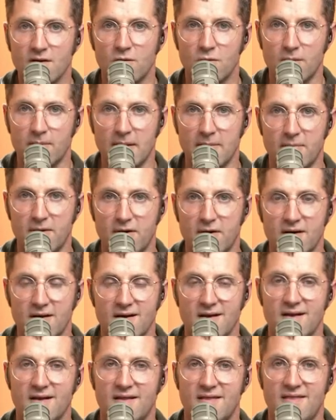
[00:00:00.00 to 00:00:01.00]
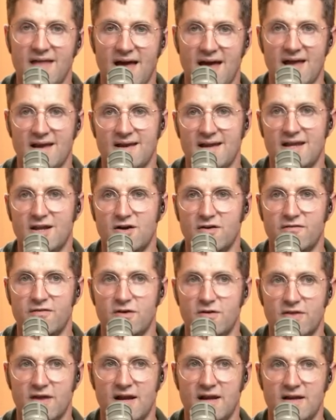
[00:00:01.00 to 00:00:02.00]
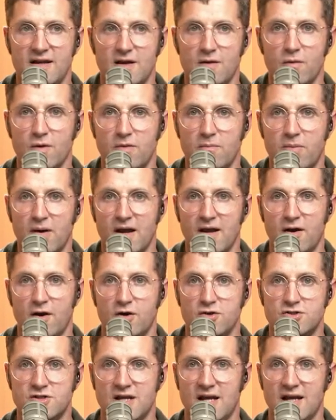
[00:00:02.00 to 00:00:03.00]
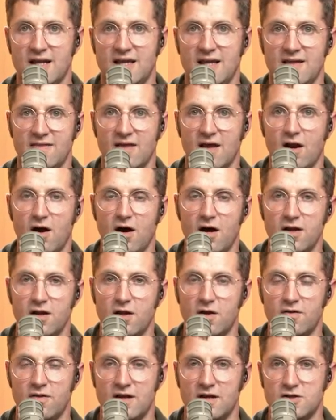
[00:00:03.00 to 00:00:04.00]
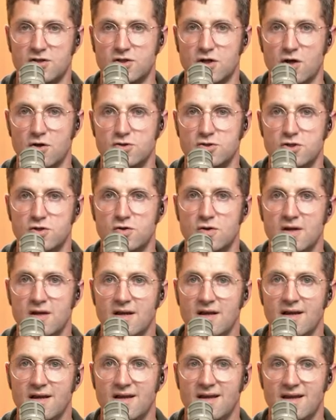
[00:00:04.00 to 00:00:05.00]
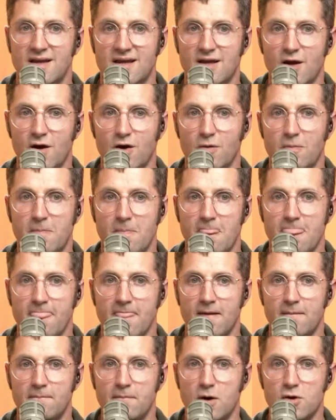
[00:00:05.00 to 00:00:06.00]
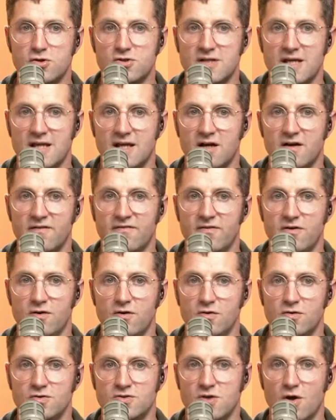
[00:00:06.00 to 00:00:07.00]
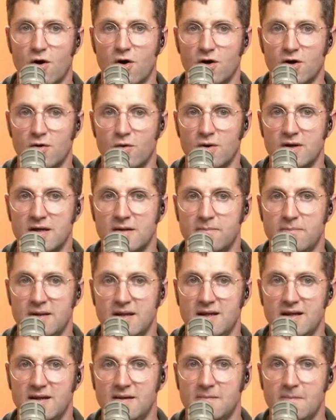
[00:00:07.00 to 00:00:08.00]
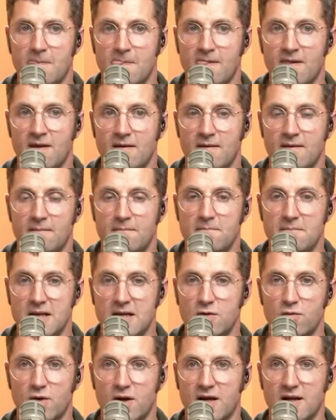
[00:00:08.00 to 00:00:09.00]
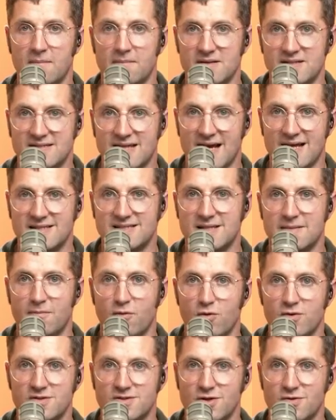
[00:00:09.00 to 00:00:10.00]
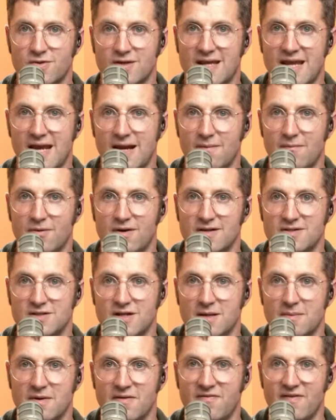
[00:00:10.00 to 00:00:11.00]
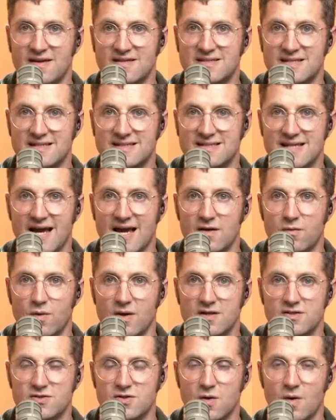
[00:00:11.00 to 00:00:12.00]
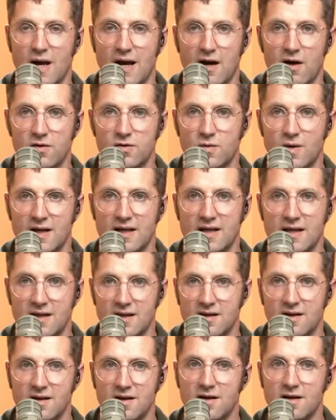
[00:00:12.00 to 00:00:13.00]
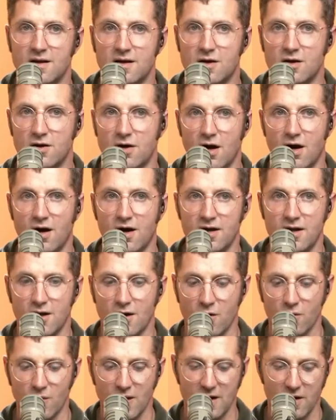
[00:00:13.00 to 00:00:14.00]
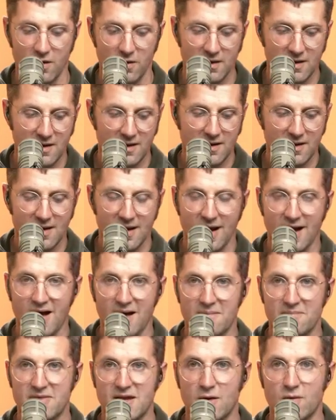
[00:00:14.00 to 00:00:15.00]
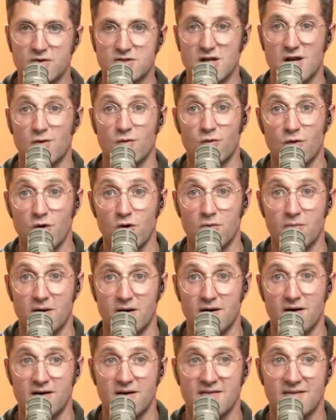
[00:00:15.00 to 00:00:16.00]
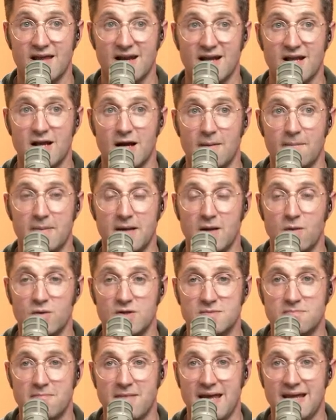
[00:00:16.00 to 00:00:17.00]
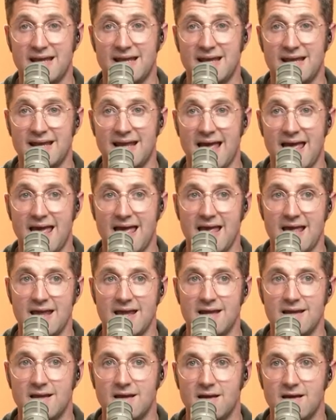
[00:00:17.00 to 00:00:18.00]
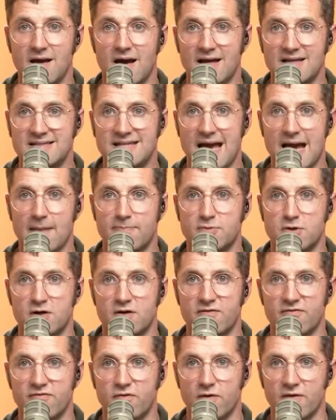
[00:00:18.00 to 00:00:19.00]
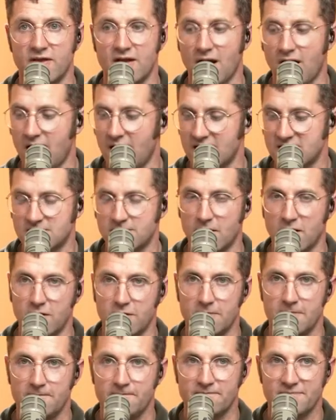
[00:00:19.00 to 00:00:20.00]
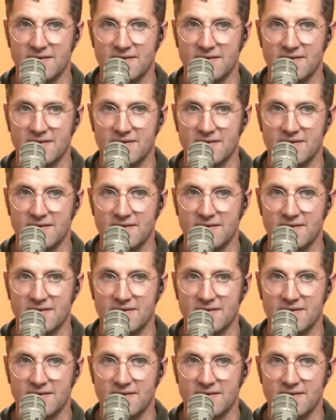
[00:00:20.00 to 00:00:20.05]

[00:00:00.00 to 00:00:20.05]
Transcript: Remember that interview that I did with Brian Hojanacki and that audio that I showed you? You know, most interviews are going to be me running beside someone, so the camera is going to be facing sideways. So how do I get good audio? Well, um, there was a rumor that a company was making a adapter for the Osmo.